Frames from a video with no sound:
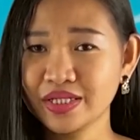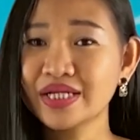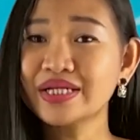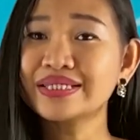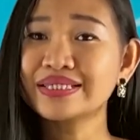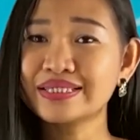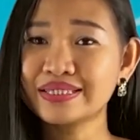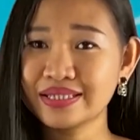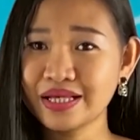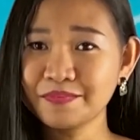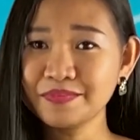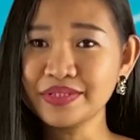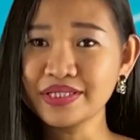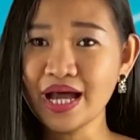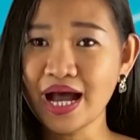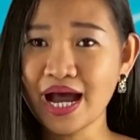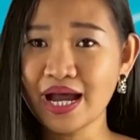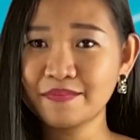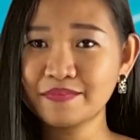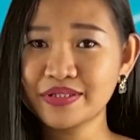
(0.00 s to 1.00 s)

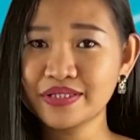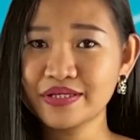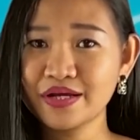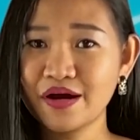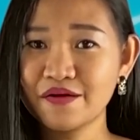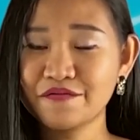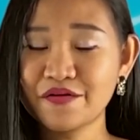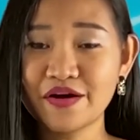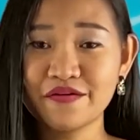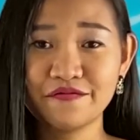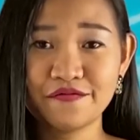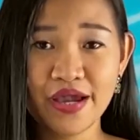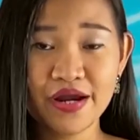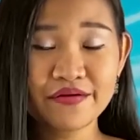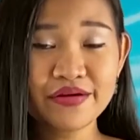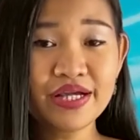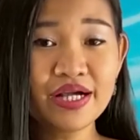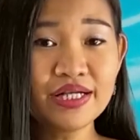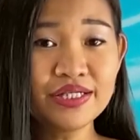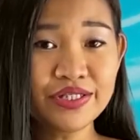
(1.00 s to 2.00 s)
sometimes for a
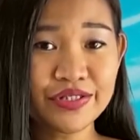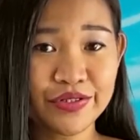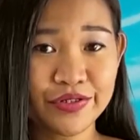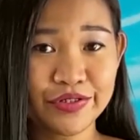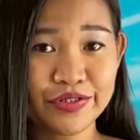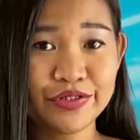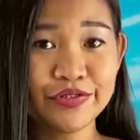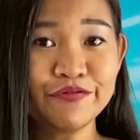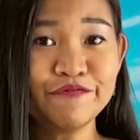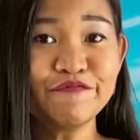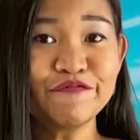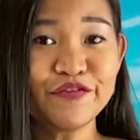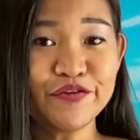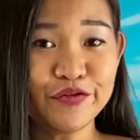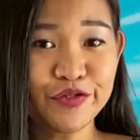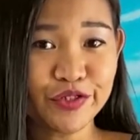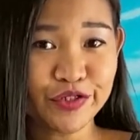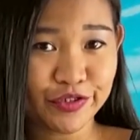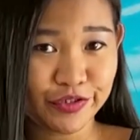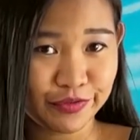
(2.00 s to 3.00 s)
very uncertain
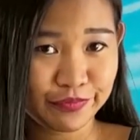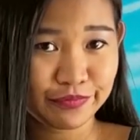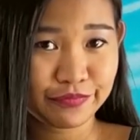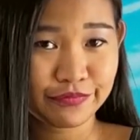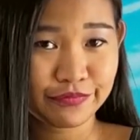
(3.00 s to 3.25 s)
future.